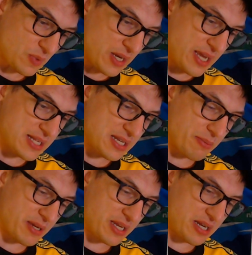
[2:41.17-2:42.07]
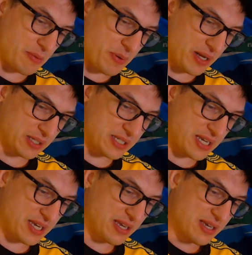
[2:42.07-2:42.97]
ends up getting a
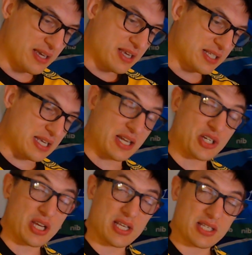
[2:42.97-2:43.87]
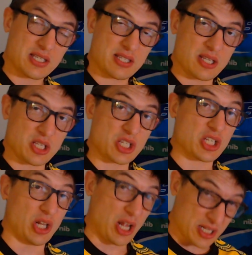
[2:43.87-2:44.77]
penalty. Sanchez
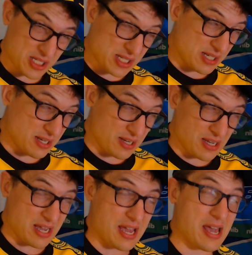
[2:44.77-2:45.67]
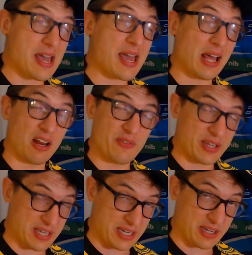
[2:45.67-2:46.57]
slots a hell of a
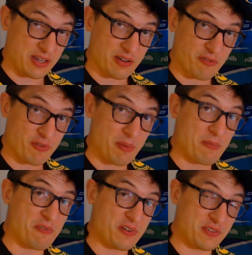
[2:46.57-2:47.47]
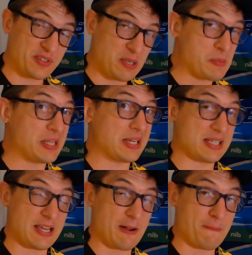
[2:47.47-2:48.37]
kick from 50 meters
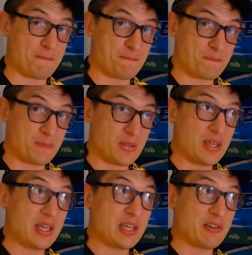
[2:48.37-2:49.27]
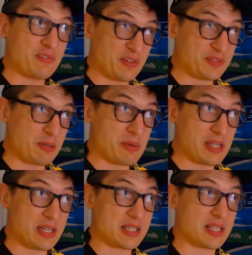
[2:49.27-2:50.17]
out. 50
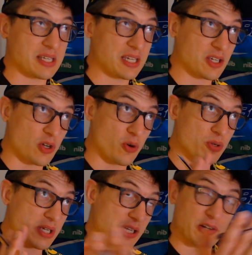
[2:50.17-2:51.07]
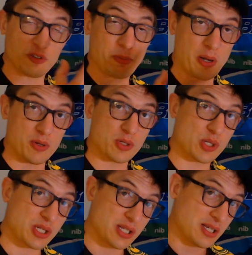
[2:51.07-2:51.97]
meters, the kick goes in off the
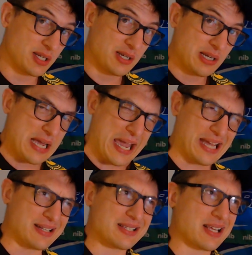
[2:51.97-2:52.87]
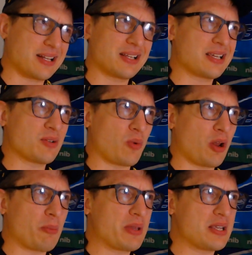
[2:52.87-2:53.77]
post. And suddenly the
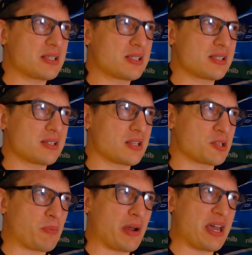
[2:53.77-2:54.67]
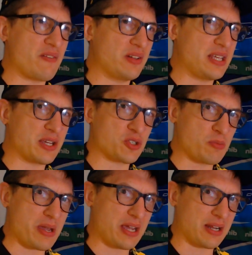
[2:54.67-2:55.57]
Wallabies, despite having the extra
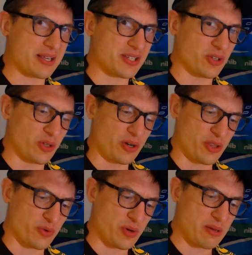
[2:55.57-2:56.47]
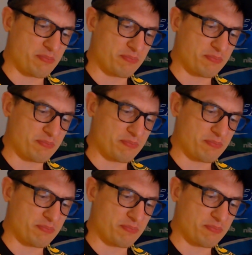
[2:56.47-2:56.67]
man, are still only 3